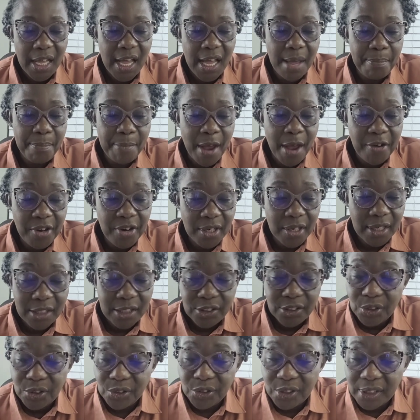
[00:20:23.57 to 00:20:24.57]

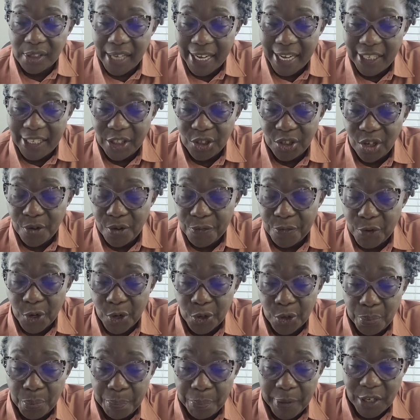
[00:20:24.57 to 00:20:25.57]
American Society of
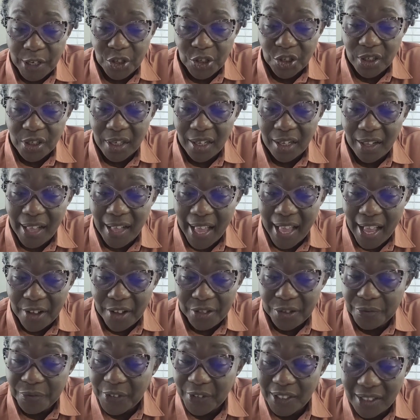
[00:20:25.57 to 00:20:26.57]
Occupational
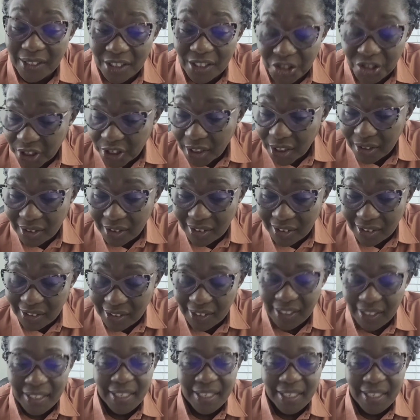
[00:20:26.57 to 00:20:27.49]
Health Physicians,